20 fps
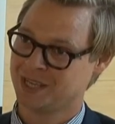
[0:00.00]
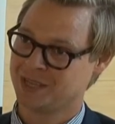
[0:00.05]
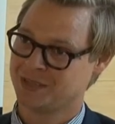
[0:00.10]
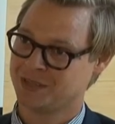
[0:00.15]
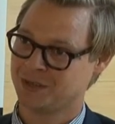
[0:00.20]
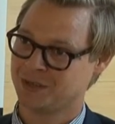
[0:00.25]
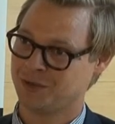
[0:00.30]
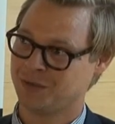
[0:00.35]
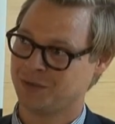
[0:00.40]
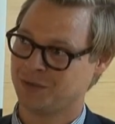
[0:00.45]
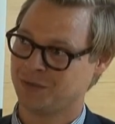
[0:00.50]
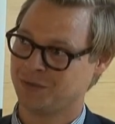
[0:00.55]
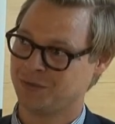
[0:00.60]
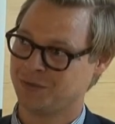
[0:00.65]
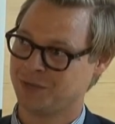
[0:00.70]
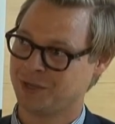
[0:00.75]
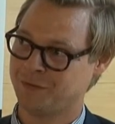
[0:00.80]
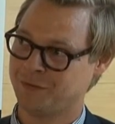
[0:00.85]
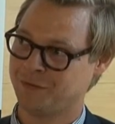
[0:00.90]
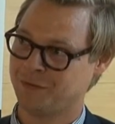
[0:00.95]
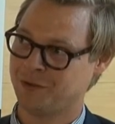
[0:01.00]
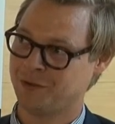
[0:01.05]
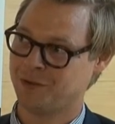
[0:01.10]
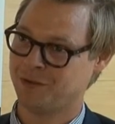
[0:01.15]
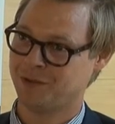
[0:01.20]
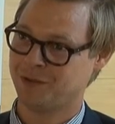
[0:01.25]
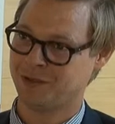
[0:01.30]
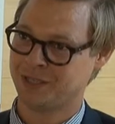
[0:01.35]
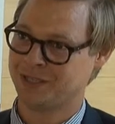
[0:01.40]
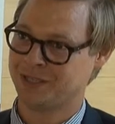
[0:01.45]
So
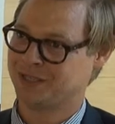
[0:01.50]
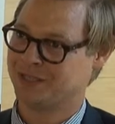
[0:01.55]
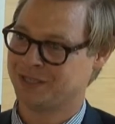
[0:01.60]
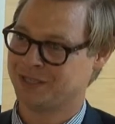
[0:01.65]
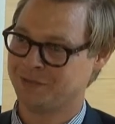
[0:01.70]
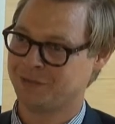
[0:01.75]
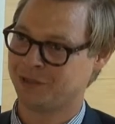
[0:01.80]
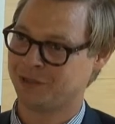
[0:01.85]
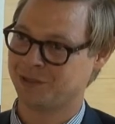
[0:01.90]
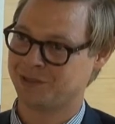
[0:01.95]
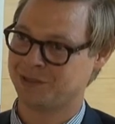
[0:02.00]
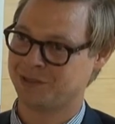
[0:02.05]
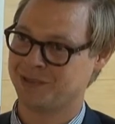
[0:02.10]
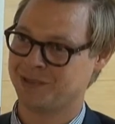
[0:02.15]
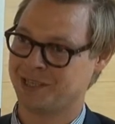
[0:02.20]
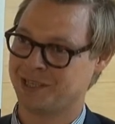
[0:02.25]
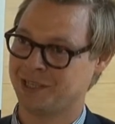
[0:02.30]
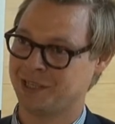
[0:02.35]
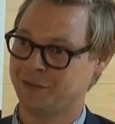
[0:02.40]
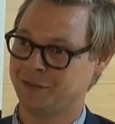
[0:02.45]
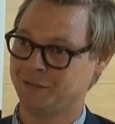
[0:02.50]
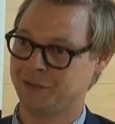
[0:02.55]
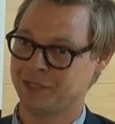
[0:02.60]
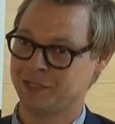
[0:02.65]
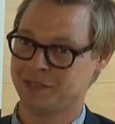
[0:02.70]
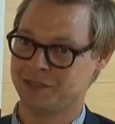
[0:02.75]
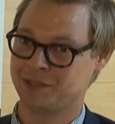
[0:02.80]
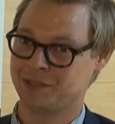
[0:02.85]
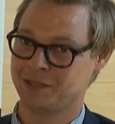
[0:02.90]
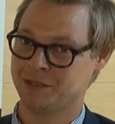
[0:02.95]
therefore, it's difficult to state if
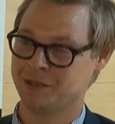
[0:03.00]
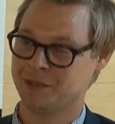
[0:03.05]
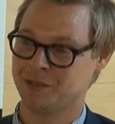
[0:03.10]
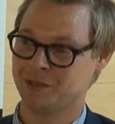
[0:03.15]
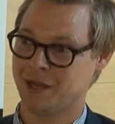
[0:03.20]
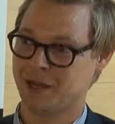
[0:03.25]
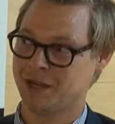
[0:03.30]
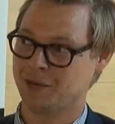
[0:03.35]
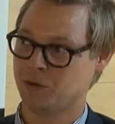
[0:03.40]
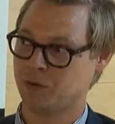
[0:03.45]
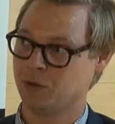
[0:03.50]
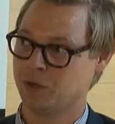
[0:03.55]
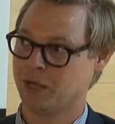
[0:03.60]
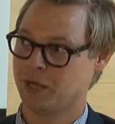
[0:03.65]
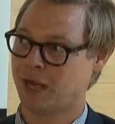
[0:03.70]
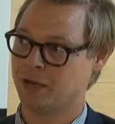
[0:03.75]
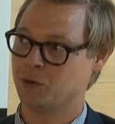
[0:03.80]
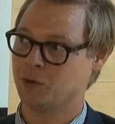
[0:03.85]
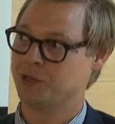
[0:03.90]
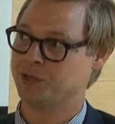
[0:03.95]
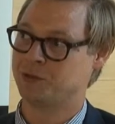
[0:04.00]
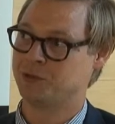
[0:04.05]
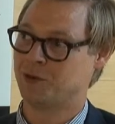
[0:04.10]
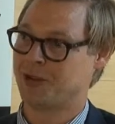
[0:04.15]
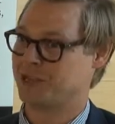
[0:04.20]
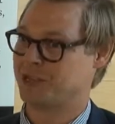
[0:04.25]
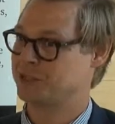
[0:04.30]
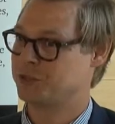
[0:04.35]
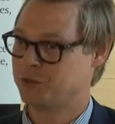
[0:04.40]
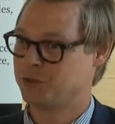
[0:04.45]
it's, you know, are you on the
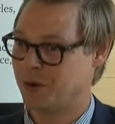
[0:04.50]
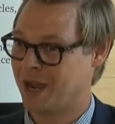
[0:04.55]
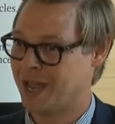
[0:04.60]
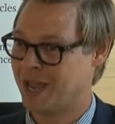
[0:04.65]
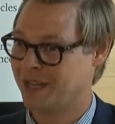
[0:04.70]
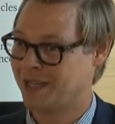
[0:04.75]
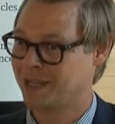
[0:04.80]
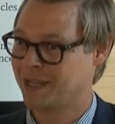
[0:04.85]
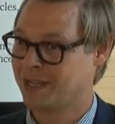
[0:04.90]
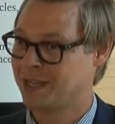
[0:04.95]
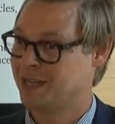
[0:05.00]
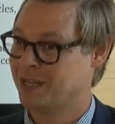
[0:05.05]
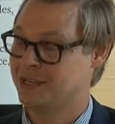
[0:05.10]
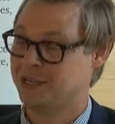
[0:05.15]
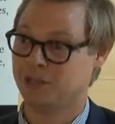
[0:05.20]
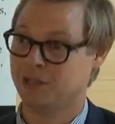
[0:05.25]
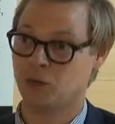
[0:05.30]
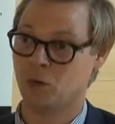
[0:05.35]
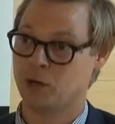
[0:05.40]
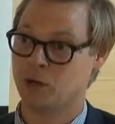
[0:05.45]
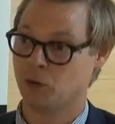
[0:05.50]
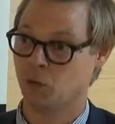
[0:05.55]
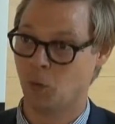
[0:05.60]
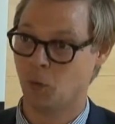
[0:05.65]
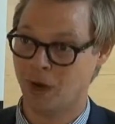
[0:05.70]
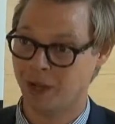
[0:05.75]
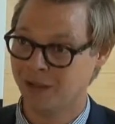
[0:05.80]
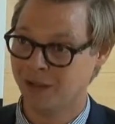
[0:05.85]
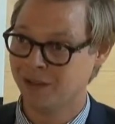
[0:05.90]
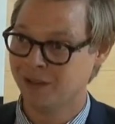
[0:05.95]
right track? Is it going
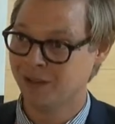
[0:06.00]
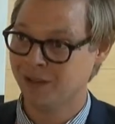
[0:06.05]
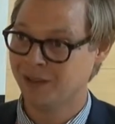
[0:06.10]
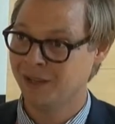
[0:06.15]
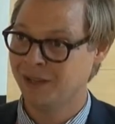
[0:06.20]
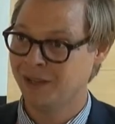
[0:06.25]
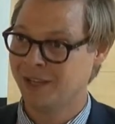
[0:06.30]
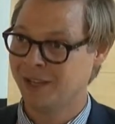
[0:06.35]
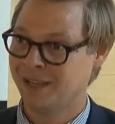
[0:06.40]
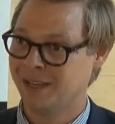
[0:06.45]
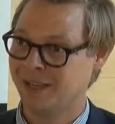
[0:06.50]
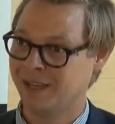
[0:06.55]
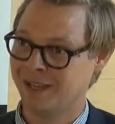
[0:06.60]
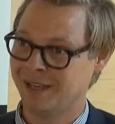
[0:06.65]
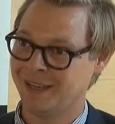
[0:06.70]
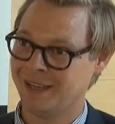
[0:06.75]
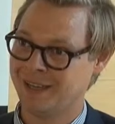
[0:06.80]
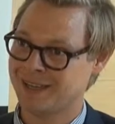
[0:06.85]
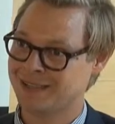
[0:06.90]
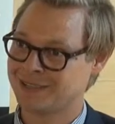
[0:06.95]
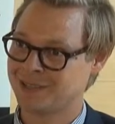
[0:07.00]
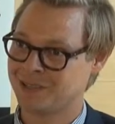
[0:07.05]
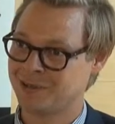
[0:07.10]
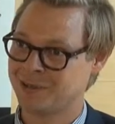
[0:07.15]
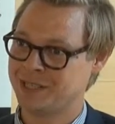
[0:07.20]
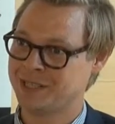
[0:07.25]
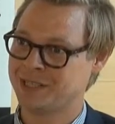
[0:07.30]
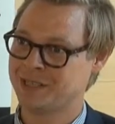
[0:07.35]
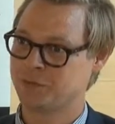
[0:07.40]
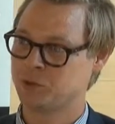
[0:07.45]
well?
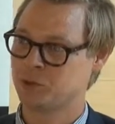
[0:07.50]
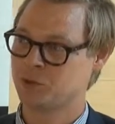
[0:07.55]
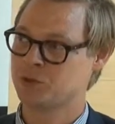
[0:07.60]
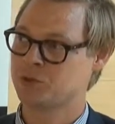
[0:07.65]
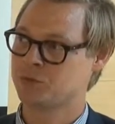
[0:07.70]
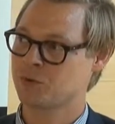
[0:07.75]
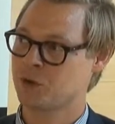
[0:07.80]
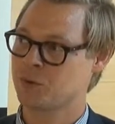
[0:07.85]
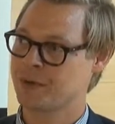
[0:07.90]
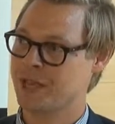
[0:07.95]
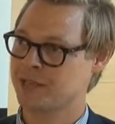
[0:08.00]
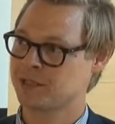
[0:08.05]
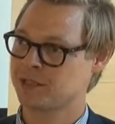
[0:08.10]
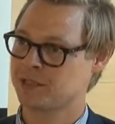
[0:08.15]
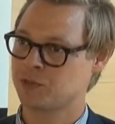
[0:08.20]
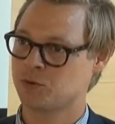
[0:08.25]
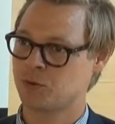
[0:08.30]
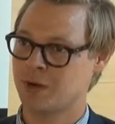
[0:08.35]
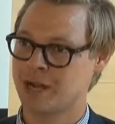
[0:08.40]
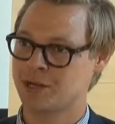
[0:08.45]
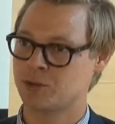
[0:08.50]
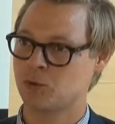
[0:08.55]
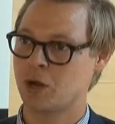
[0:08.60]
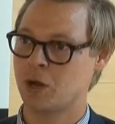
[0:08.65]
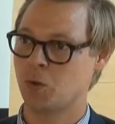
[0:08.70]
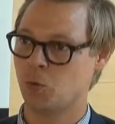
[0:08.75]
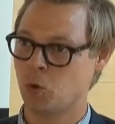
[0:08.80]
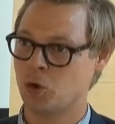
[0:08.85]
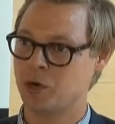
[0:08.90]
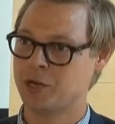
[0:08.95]
So it's an approach where we actually try to
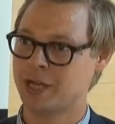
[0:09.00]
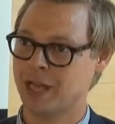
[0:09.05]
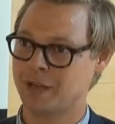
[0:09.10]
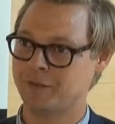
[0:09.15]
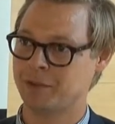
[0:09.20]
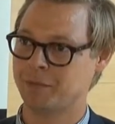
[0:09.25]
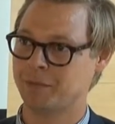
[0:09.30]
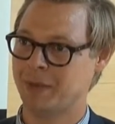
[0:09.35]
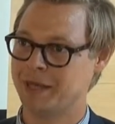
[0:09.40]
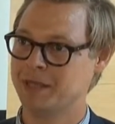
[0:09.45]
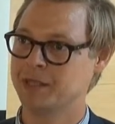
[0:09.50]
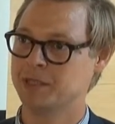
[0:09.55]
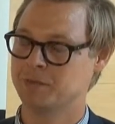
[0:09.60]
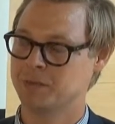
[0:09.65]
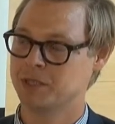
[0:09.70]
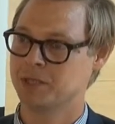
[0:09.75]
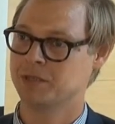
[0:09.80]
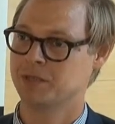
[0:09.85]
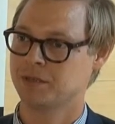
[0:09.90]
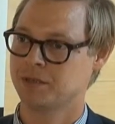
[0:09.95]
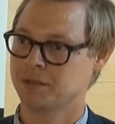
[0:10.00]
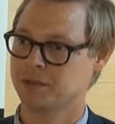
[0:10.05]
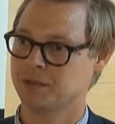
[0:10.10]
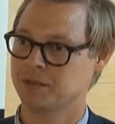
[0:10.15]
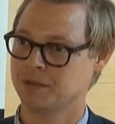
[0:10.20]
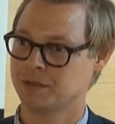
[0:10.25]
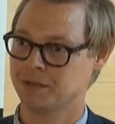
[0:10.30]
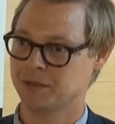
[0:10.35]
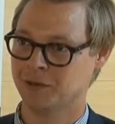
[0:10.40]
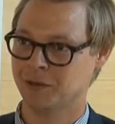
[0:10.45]
avoid having management,
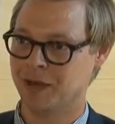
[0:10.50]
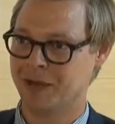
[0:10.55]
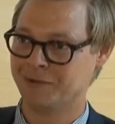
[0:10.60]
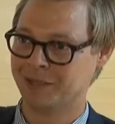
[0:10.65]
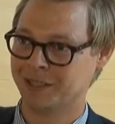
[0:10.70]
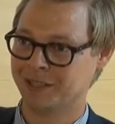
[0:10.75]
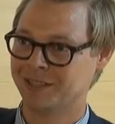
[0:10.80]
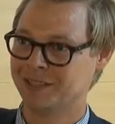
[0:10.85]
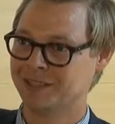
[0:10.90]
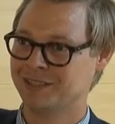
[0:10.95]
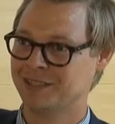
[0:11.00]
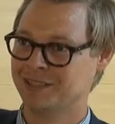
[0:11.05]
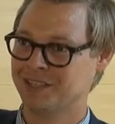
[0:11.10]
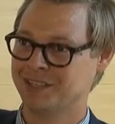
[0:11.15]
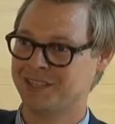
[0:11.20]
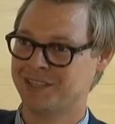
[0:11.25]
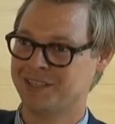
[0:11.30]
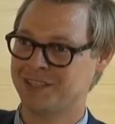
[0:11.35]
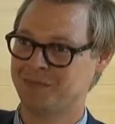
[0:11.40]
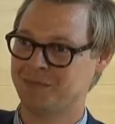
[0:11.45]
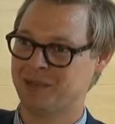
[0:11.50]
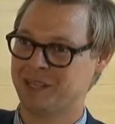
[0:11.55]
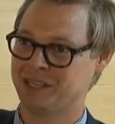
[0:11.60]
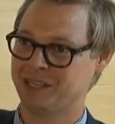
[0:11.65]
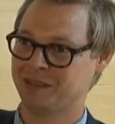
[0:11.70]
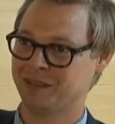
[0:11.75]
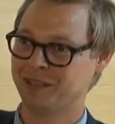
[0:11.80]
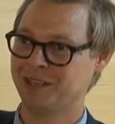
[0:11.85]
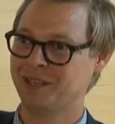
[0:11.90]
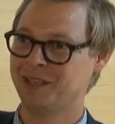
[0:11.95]
you know, having the decision
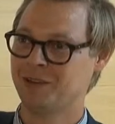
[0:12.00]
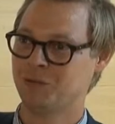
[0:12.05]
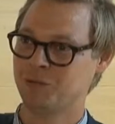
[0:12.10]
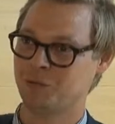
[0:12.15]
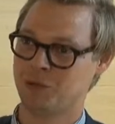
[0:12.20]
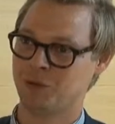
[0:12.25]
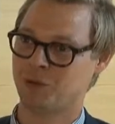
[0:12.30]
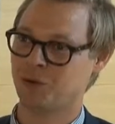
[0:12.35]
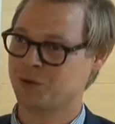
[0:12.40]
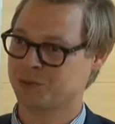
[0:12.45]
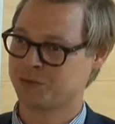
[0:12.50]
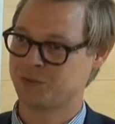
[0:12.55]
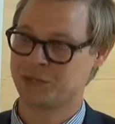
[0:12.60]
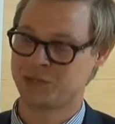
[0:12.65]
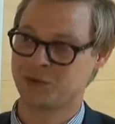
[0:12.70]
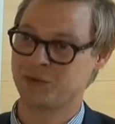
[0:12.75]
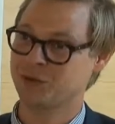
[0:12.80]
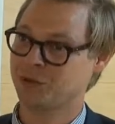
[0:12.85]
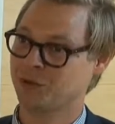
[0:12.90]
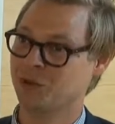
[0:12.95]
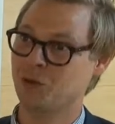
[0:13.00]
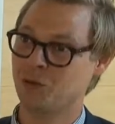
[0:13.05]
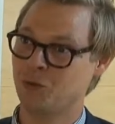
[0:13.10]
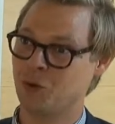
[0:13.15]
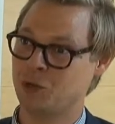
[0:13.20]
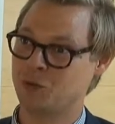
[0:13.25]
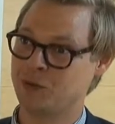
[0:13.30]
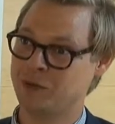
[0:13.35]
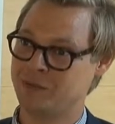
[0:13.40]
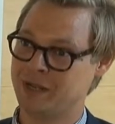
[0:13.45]
making, because we don't know
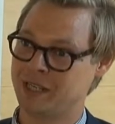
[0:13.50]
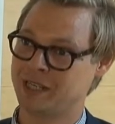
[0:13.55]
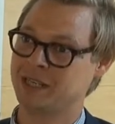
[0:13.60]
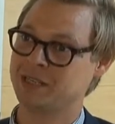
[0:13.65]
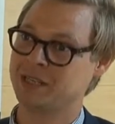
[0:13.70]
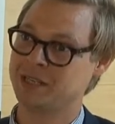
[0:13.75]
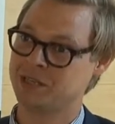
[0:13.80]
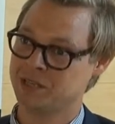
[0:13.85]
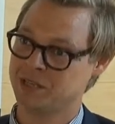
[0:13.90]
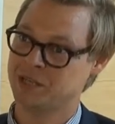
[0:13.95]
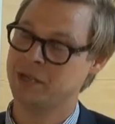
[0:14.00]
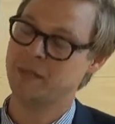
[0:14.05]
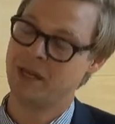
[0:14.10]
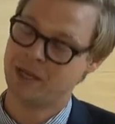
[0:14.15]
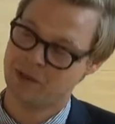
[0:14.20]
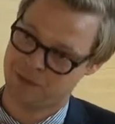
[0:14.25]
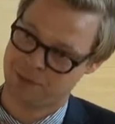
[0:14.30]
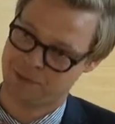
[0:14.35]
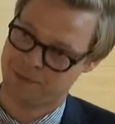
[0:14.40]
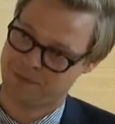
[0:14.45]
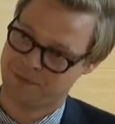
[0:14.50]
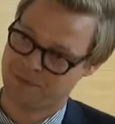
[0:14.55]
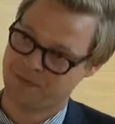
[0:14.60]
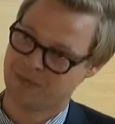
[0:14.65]
what we are making a decision about.